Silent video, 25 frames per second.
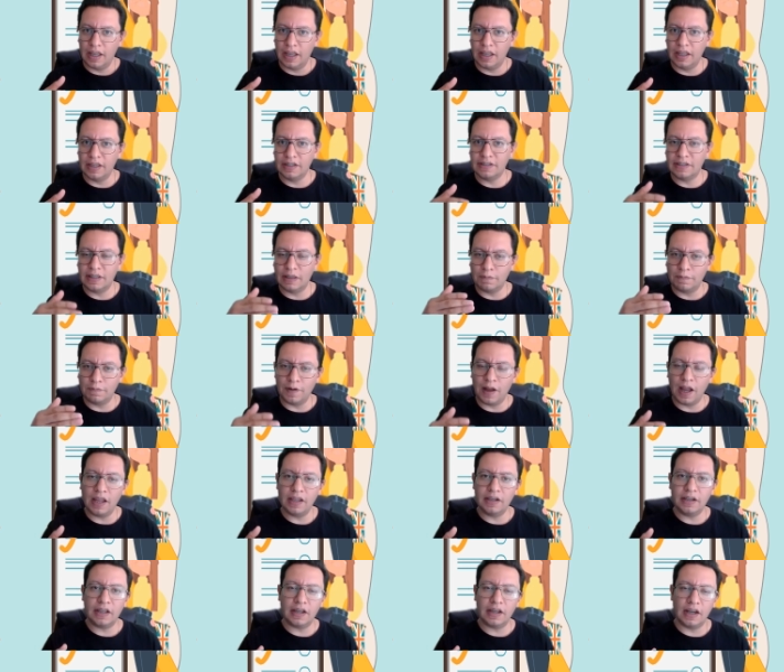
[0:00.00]
is
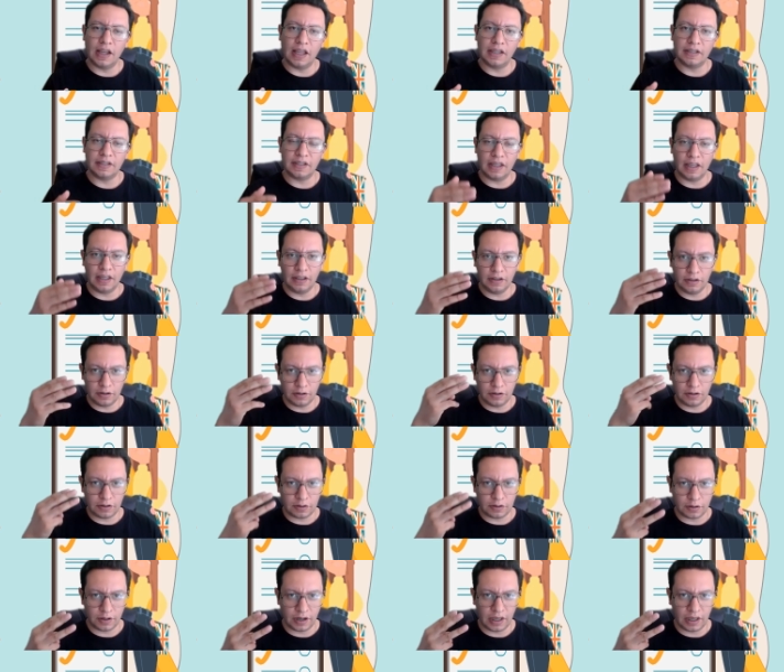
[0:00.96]
divide the class into
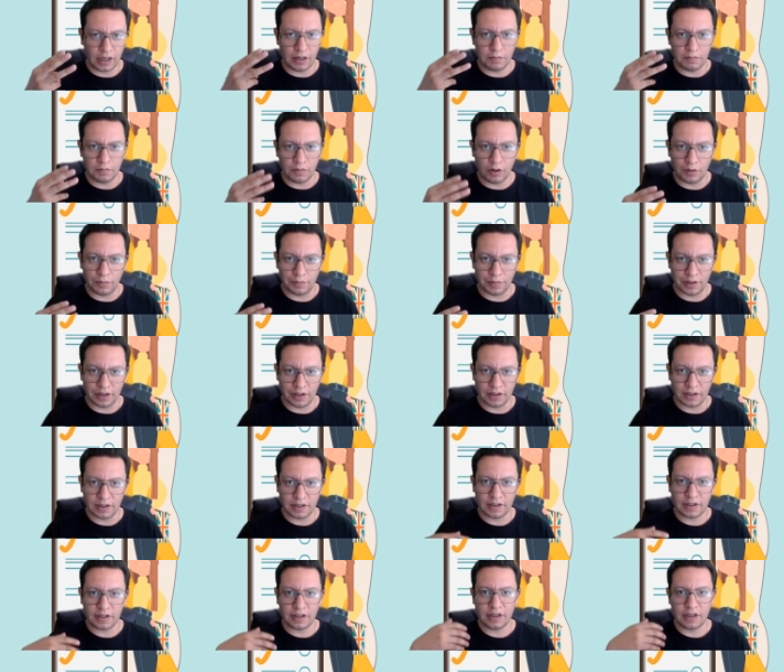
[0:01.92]
3
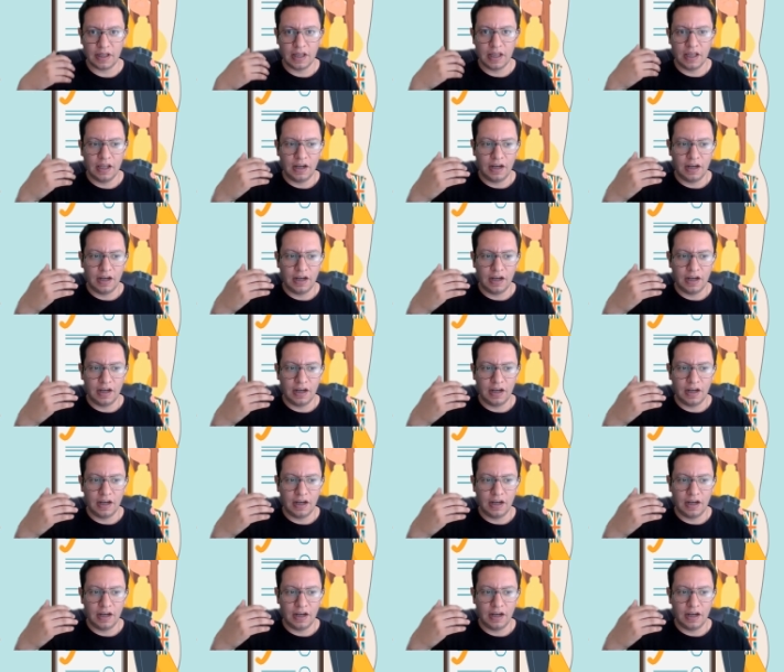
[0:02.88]
moments,